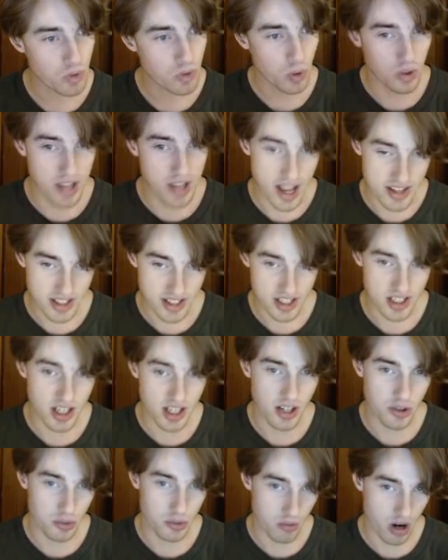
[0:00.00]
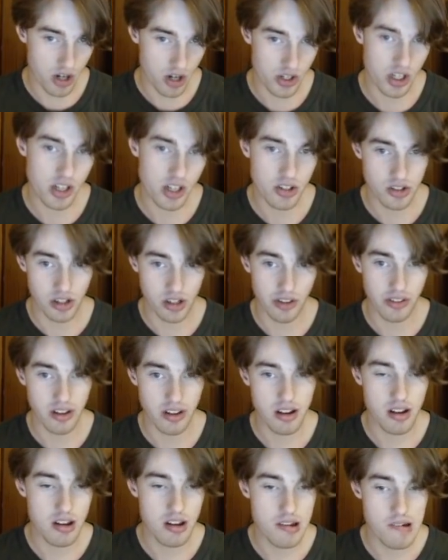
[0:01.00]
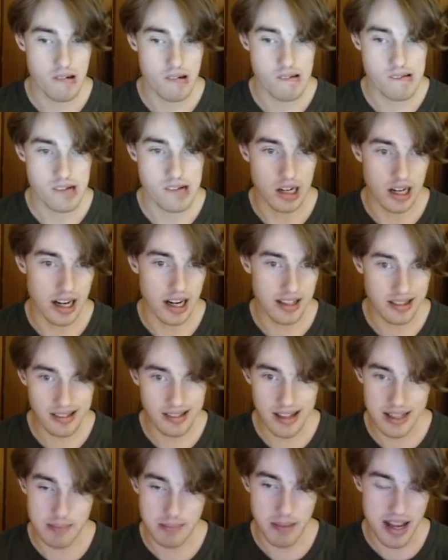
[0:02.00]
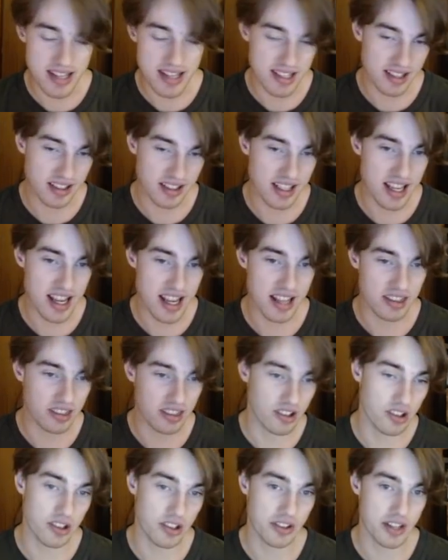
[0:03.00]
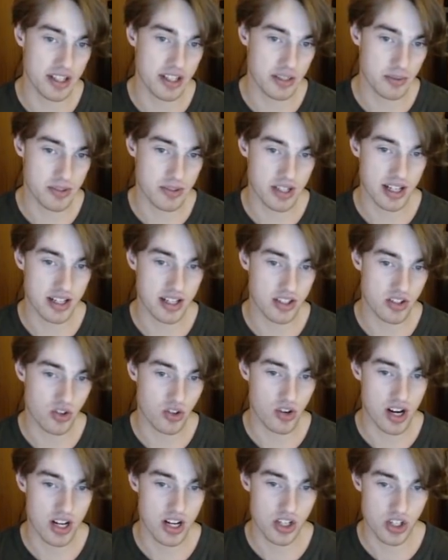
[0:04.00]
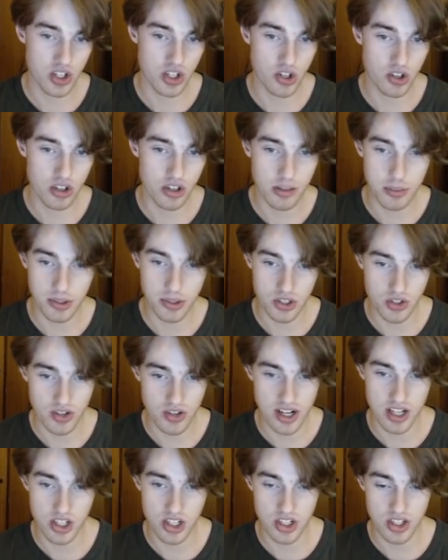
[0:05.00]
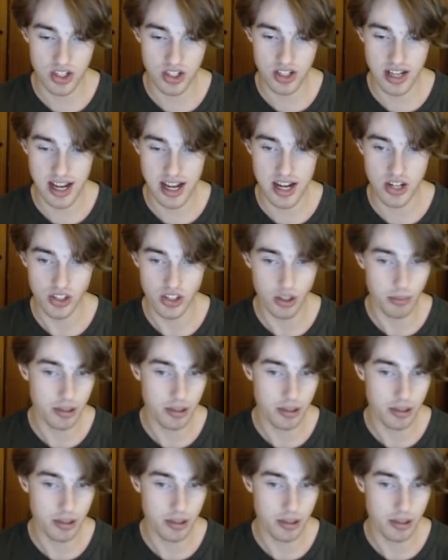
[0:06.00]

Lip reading: Or Kazakhstan or Russia? Certainly. I think that's basically it though, unless it was like a strange Europe or strange Asia,